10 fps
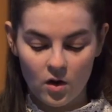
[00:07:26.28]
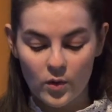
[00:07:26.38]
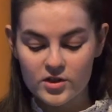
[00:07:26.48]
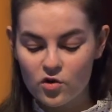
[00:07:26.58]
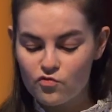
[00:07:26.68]

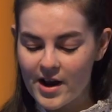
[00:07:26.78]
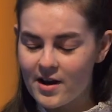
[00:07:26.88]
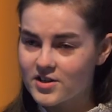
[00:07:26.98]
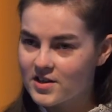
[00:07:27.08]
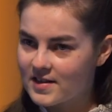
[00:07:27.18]
which are
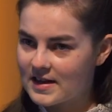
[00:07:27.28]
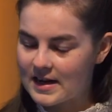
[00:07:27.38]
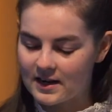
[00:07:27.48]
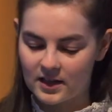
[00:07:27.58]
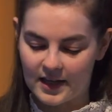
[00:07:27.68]
rare to see
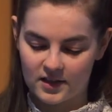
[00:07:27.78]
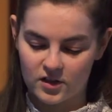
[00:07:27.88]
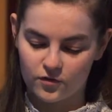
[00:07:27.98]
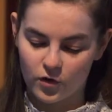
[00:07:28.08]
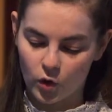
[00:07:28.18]
in
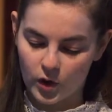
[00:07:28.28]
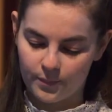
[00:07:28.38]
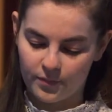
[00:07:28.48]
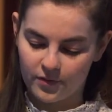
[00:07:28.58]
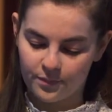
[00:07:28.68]
collected
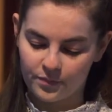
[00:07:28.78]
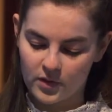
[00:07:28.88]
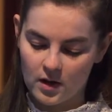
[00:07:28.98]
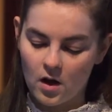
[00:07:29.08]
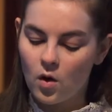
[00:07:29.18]
volumes.
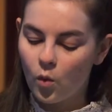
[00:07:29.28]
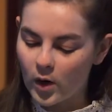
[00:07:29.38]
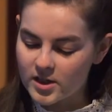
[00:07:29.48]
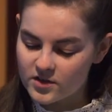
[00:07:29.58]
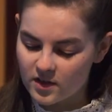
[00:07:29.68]

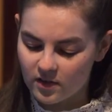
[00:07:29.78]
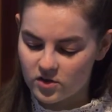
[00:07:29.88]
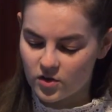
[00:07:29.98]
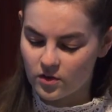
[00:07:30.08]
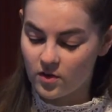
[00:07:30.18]
One
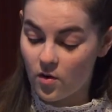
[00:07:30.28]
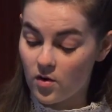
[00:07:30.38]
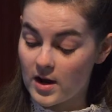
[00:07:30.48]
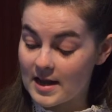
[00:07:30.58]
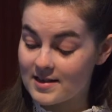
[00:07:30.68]
such
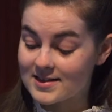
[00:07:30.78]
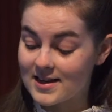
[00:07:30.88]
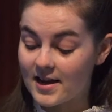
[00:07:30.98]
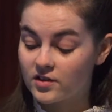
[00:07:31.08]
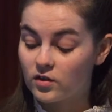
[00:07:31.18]
song is
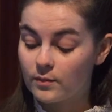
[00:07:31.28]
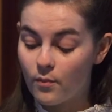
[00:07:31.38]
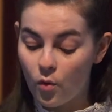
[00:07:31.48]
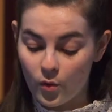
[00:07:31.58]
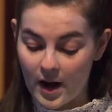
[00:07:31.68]
entitled
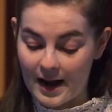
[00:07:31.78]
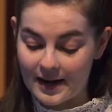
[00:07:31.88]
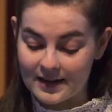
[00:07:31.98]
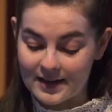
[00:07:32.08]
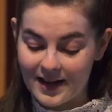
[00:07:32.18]
Morag,
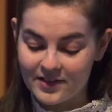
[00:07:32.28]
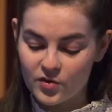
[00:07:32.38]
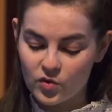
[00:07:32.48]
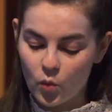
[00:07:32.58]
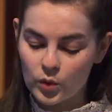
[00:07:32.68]
and
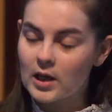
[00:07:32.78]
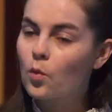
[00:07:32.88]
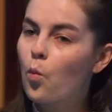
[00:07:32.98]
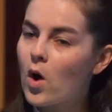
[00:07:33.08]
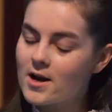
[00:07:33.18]
there's only
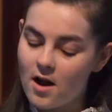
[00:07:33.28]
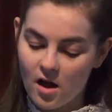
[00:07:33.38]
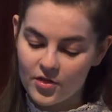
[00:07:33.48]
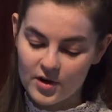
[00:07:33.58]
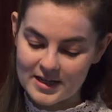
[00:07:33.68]
one
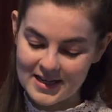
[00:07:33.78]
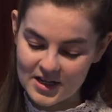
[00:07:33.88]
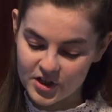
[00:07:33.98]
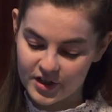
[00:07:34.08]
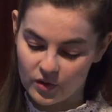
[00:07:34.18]
other
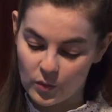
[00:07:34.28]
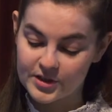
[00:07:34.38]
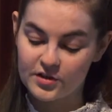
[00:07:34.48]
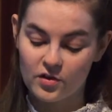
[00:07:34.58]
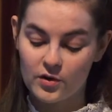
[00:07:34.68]
edition,
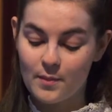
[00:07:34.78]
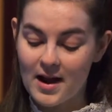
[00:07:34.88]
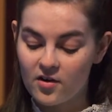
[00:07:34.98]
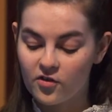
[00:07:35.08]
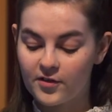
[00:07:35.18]
which is on
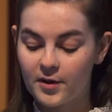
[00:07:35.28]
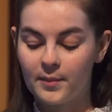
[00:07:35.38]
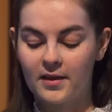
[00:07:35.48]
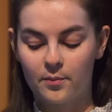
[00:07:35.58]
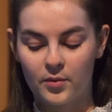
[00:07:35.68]
microfilm
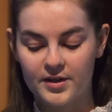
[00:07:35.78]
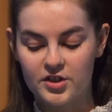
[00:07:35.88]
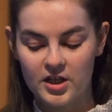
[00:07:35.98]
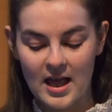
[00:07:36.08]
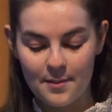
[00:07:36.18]
at the
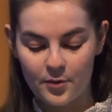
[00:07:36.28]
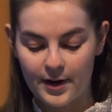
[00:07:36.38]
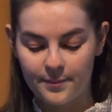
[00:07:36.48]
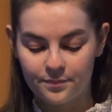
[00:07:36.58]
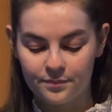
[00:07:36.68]
British Library.